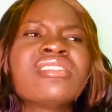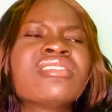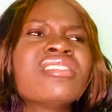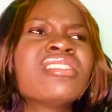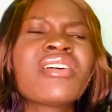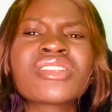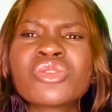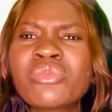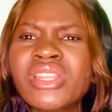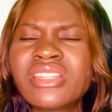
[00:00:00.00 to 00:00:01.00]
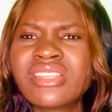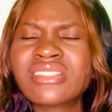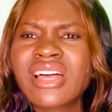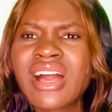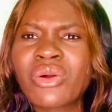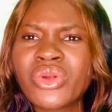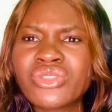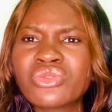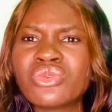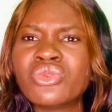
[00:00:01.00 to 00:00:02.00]
There are so many things that are going
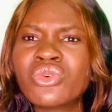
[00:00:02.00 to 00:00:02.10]
to look